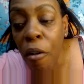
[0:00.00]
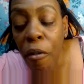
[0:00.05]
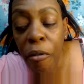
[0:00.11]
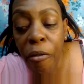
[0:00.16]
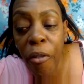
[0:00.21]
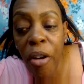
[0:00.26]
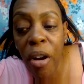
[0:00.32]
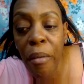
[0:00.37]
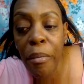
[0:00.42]

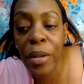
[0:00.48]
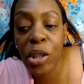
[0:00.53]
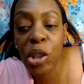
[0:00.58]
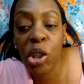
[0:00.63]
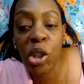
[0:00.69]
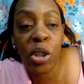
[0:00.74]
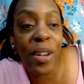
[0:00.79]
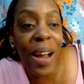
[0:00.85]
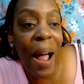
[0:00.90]
from
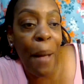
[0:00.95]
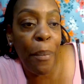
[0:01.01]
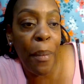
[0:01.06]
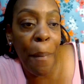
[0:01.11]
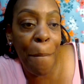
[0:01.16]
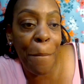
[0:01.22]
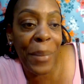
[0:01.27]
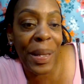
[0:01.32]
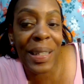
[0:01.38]
Shop
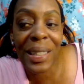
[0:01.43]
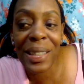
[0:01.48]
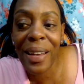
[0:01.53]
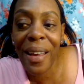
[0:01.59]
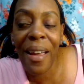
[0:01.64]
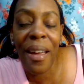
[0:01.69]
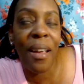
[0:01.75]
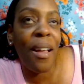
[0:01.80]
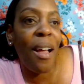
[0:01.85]
Miss
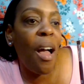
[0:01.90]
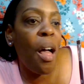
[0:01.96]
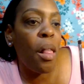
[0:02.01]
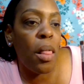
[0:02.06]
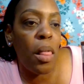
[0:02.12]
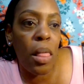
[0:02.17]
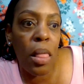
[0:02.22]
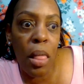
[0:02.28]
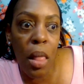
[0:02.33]
A. I
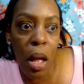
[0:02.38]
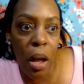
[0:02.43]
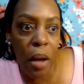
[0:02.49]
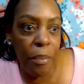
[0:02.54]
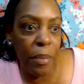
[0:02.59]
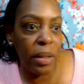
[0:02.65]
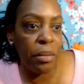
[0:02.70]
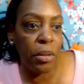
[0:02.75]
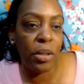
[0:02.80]

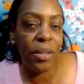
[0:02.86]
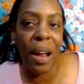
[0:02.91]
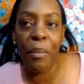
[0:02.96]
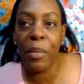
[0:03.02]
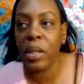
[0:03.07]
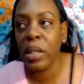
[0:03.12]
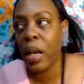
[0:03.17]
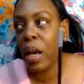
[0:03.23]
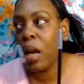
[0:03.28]
love Miss some
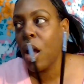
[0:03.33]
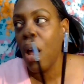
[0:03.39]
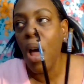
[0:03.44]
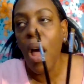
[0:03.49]
ShopMissA